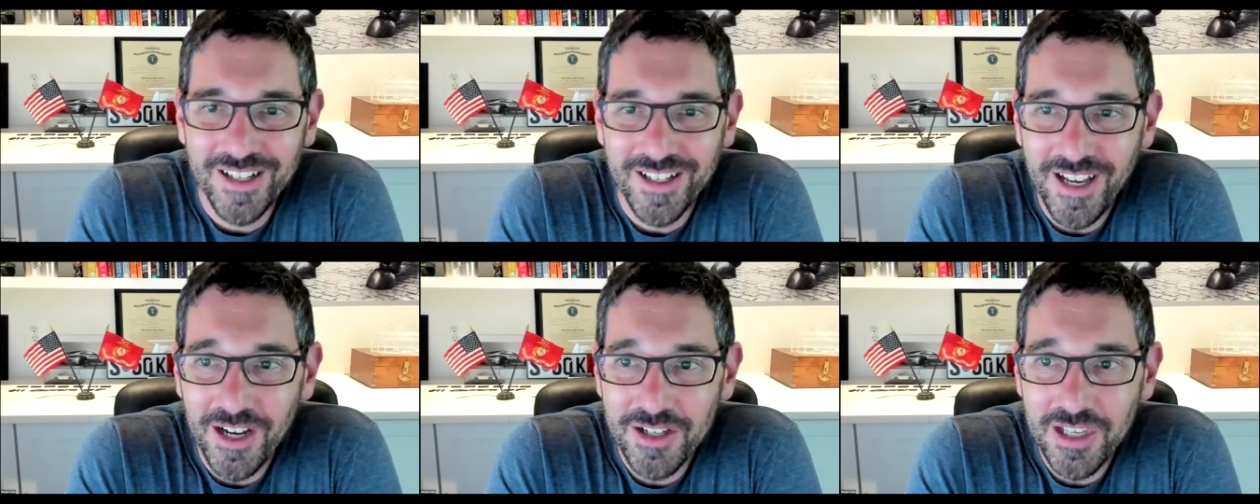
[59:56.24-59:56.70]

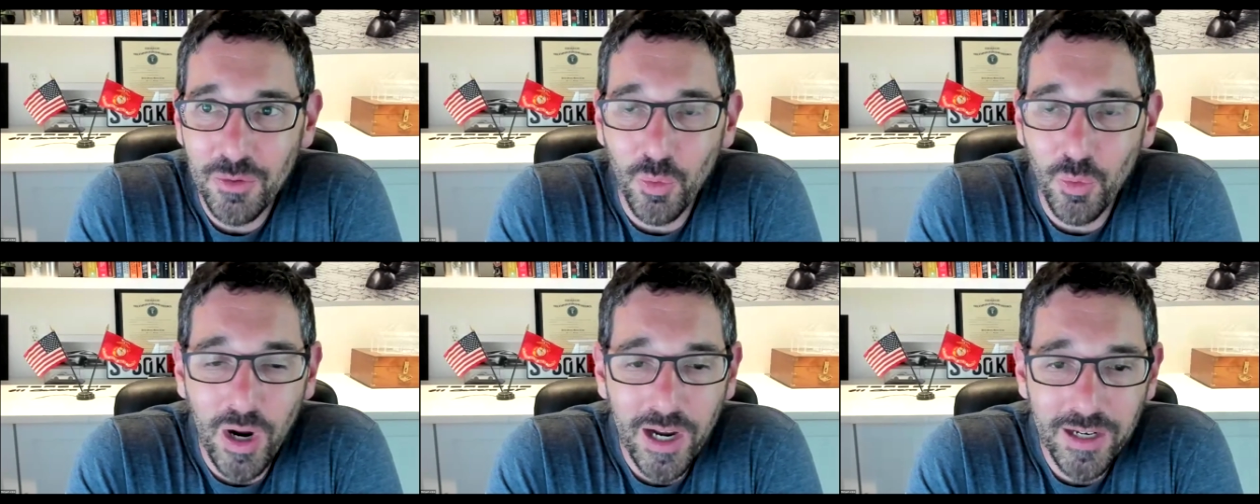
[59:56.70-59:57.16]
Yeah, say
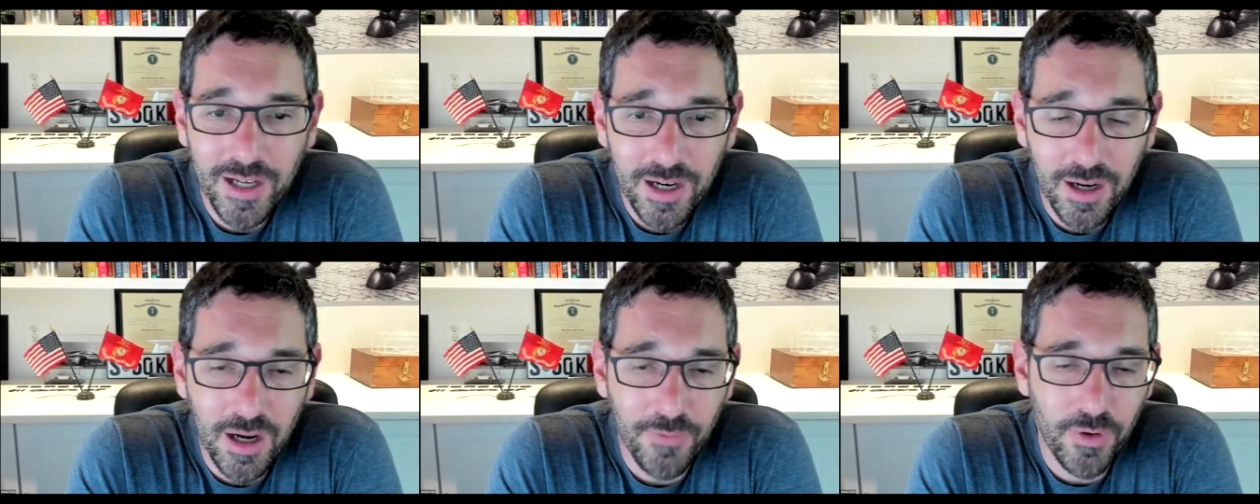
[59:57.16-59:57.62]
why
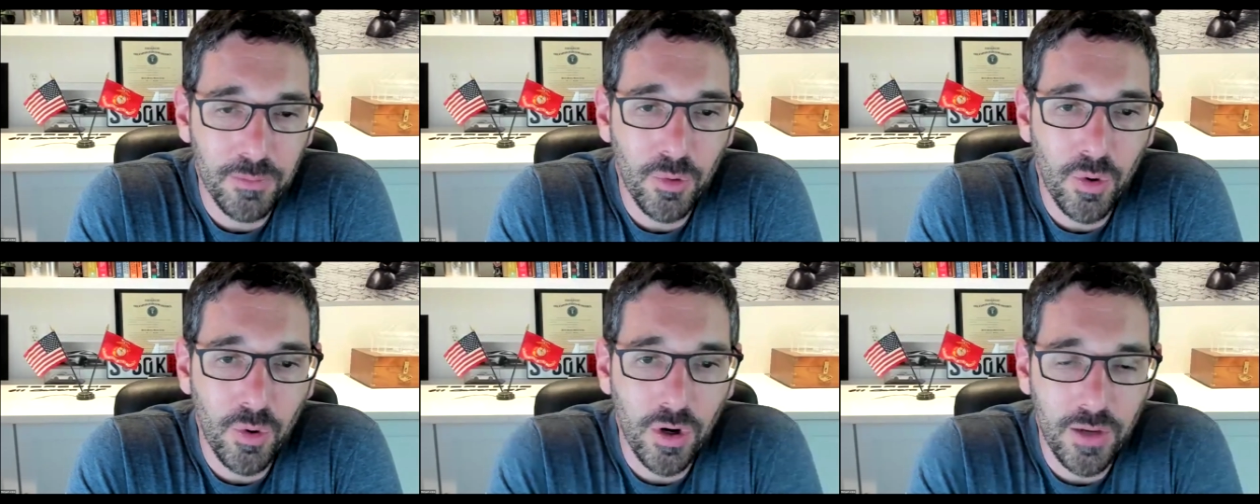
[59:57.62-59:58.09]
not offer
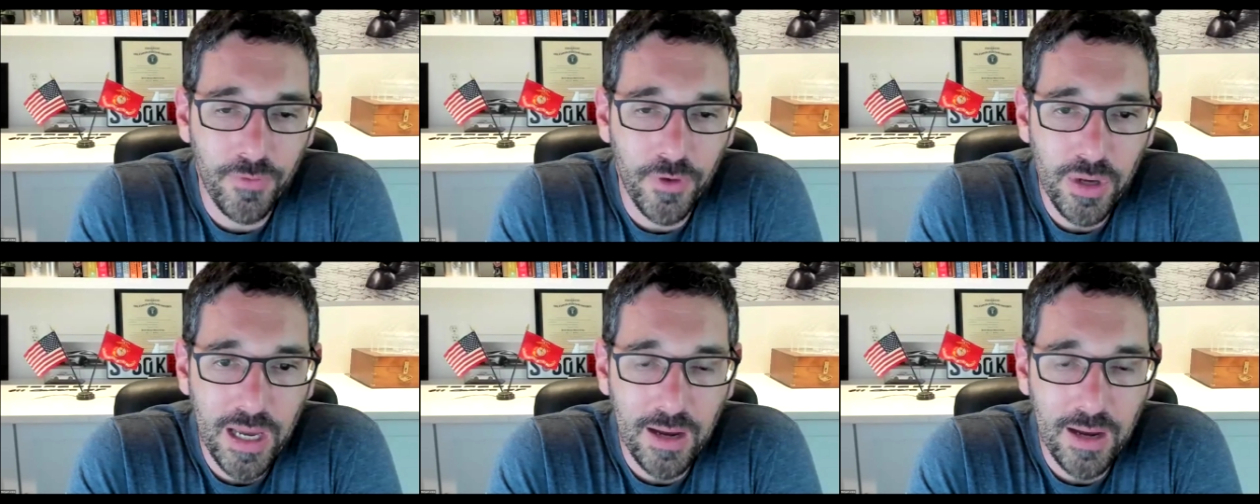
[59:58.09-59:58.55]
more if
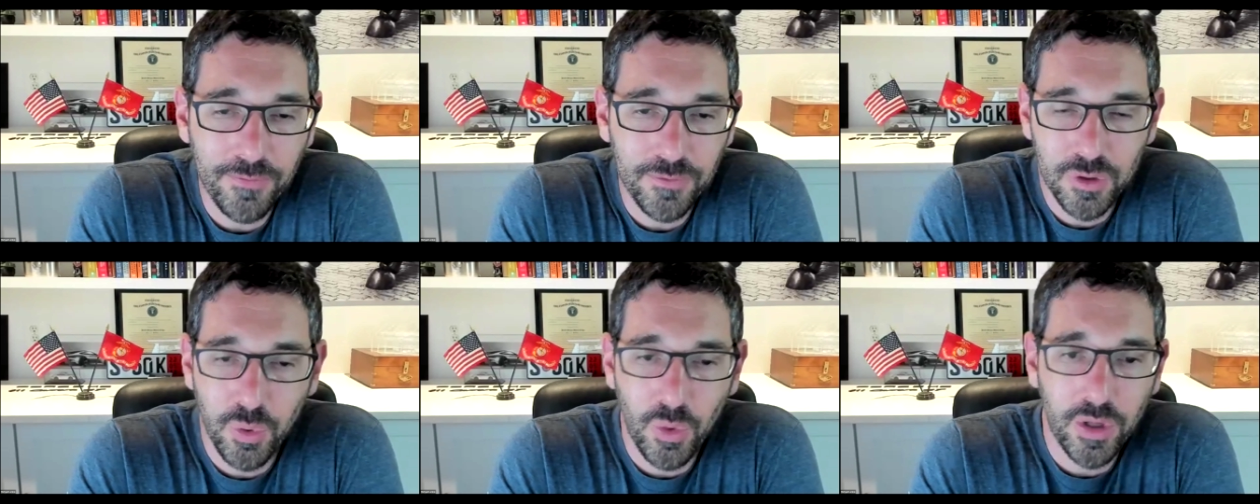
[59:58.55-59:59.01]
you have
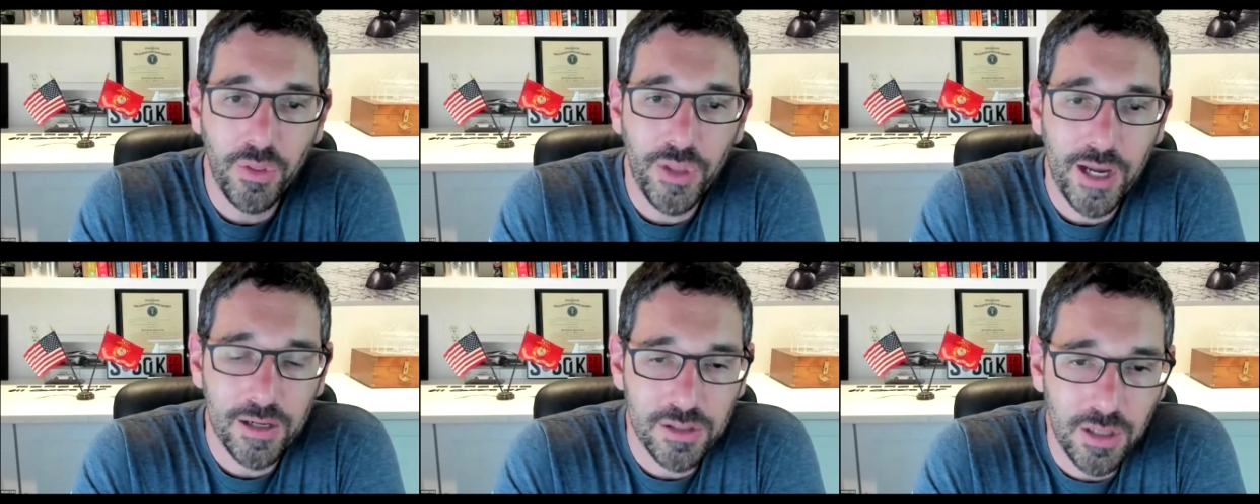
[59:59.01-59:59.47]

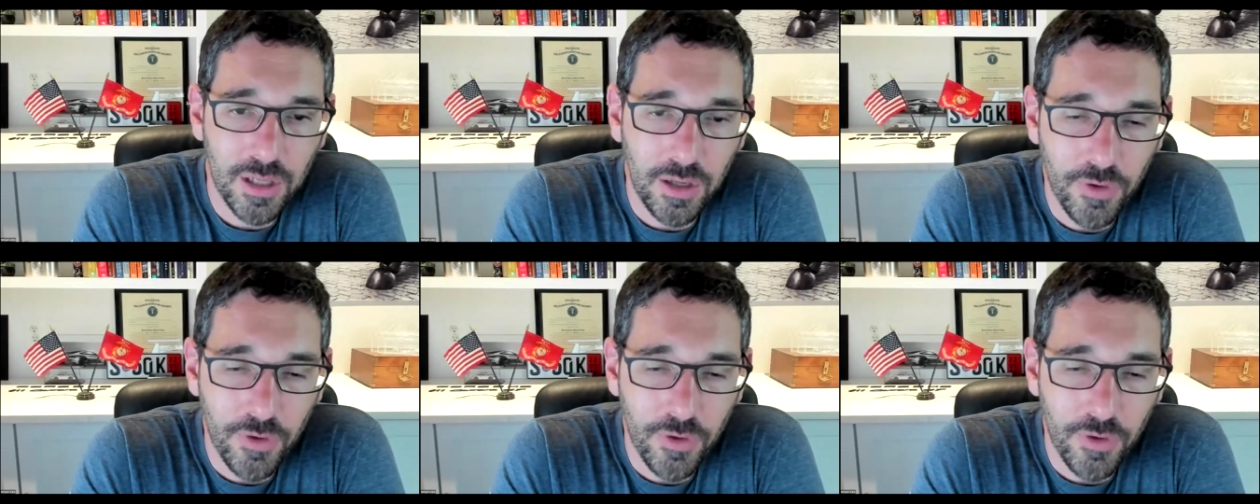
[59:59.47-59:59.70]
$20,000?